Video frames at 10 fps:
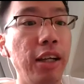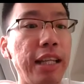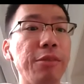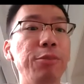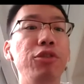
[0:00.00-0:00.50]

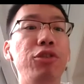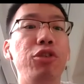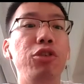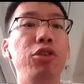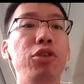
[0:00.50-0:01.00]
let's move
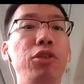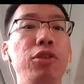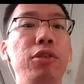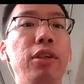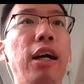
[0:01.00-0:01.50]

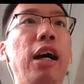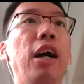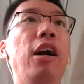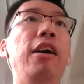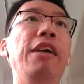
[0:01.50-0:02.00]
to
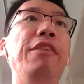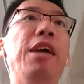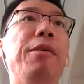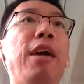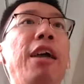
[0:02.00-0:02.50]
on um,
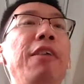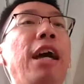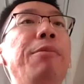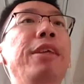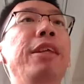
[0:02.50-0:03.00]

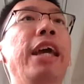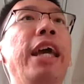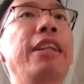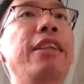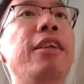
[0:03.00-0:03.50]
FIP
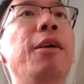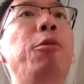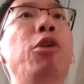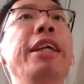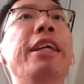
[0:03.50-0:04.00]
8
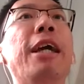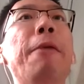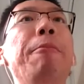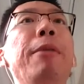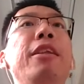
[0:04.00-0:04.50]

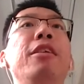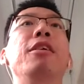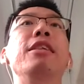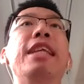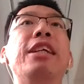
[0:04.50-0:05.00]
pre-commit
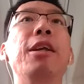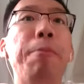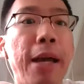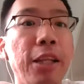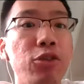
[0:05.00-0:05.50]
sector
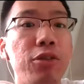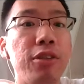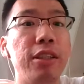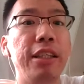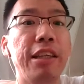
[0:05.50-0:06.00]

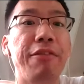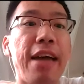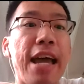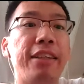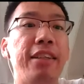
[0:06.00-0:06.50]
bench's
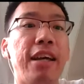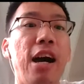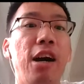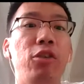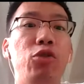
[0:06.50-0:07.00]
effect
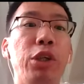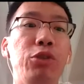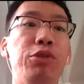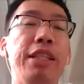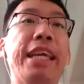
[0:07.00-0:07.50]
on
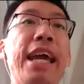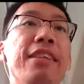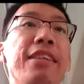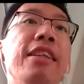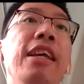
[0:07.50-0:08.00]
reducing
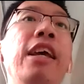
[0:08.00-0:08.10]
gas.